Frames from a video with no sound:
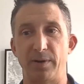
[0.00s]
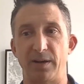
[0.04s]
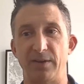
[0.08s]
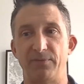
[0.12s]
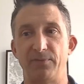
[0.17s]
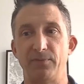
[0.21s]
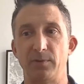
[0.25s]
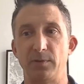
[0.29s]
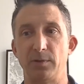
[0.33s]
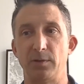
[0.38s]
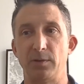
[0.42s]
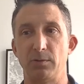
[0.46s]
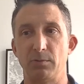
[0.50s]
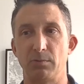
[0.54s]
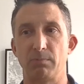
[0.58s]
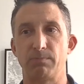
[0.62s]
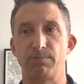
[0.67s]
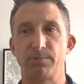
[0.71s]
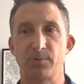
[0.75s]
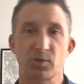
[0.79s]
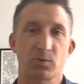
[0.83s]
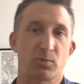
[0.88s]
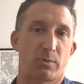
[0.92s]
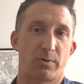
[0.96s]
But if
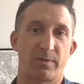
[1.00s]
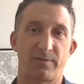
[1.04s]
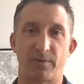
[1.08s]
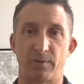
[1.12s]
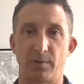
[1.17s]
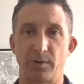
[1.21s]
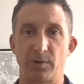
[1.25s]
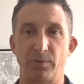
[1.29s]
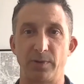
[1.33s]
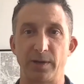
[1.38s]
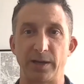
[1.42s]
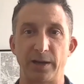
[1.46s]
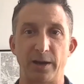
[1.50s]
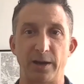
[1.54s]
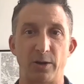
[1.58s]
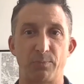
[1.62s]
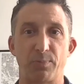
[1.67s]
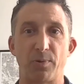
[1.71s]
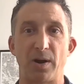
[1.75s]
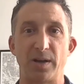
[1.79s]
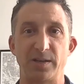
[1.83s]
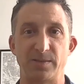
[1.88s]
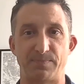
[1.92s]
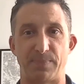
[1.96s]
you sort of are doing an
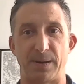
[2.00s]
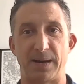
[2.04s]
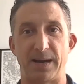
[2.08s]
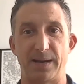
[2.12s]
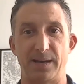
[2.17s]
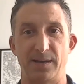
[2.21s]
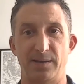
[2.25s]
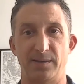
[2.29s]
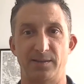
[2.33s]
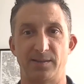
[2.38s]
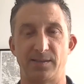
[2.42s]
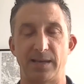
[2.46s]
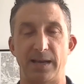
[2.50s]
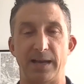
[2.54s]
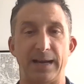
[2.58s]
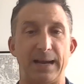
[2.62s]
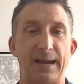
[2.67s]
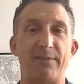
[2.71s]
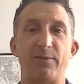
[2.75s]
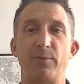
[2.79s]
enterprise buy-in and saying